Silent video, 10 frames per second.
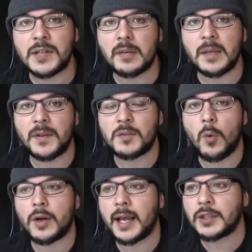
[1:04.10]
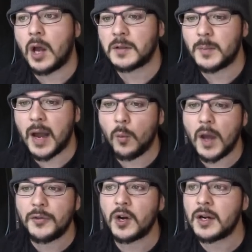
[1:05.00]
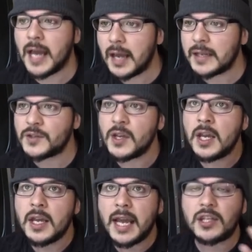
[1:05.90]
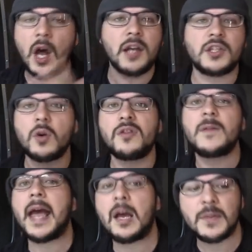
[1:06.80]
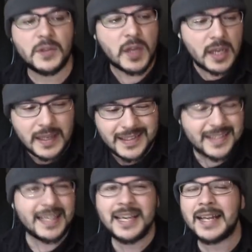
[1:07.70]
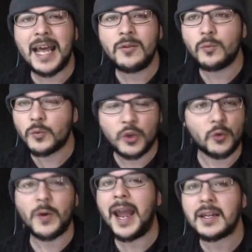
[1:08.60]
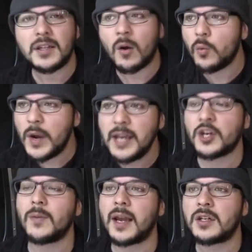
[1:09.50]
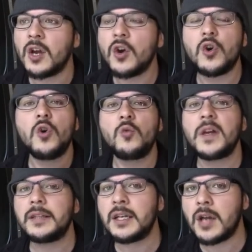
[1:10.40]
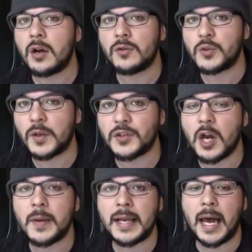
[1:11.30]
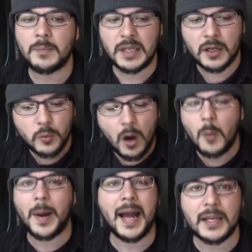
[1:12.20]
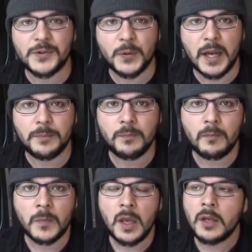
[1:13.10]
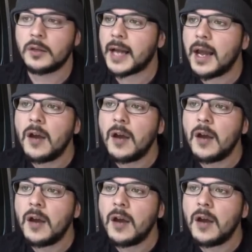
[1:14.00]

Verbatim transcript: segment this morning, I talked about whether or not it's it's us or them. Is is CNN correct? Are we correct? Who really knows what's going on? Because we're all biased, right? Look, I